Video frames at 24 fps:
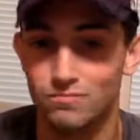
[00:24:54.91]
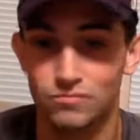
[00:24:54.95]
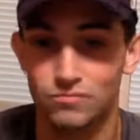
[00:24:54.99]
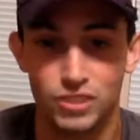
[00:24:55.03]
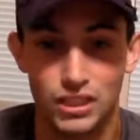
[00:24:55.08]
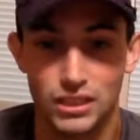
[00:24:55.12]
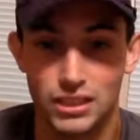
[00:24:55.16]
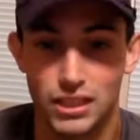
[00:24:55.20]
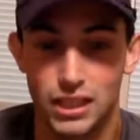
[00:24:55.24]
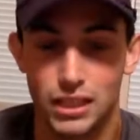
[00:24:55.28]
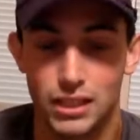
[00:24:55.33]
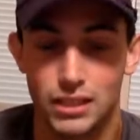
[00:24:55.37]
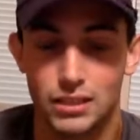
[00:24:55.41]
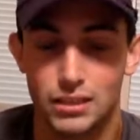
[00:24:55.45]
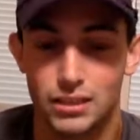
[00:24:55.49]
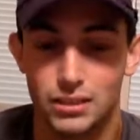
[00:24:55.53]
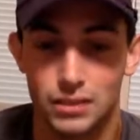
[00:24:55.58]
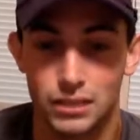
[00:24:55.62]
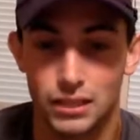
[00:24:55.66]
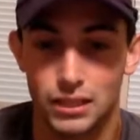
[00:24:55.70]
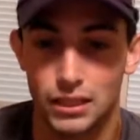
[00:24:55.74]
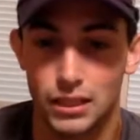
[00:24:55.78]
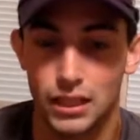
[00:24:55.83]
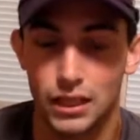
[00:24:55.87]
6 innings,
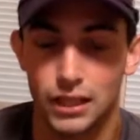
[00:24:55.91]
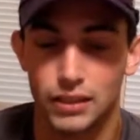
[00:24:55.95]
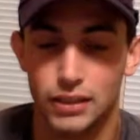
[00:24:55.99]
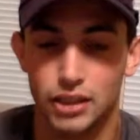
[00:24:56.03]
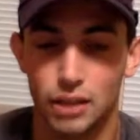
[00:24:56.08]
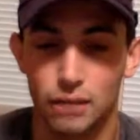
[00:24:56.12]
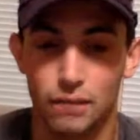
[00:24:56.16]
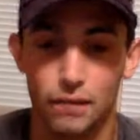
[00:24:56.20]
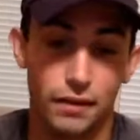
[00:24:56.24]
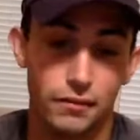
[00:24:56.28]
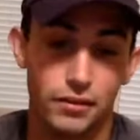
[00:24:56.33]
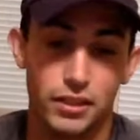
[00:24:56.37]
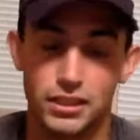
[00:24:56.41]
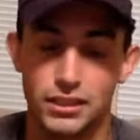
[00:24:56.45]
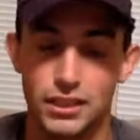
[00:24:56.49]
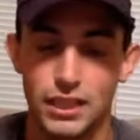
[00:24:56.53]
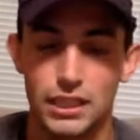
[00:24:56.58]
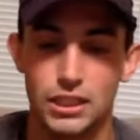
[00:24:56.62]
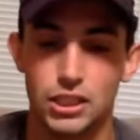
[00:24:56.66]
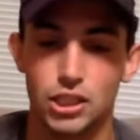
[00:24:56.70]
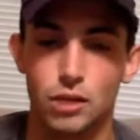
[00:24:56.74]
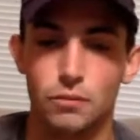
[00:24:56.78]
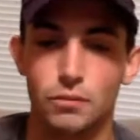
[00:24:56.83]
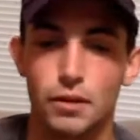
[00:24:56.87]
he got the job. 5 innings, he
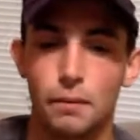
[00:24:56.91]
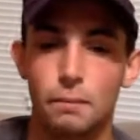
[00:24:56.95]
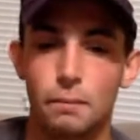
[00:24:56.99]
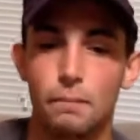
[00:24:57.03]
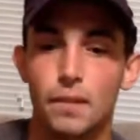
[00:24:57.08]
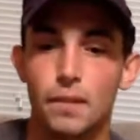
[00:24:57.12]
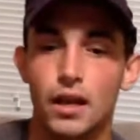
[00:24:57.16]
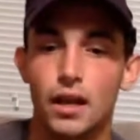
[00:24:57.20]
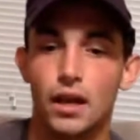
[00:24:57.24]
got the job done.